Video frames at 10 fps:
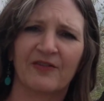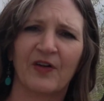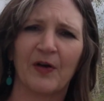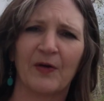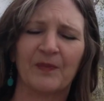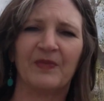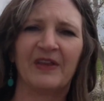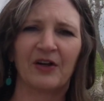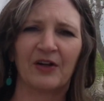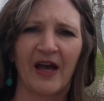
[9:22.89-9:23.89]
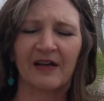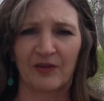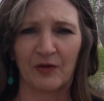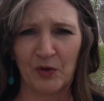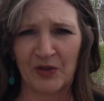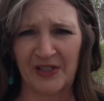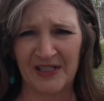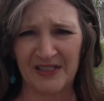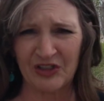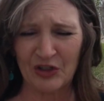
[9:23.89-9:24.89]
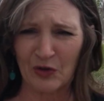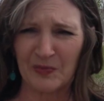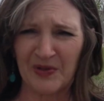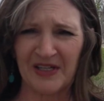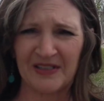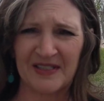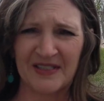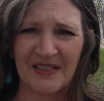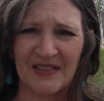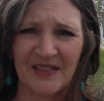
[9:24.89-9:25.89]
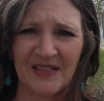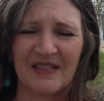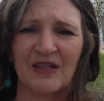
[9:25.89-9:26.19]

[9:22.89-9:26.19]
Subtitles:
from their lack of immunity to European diseases,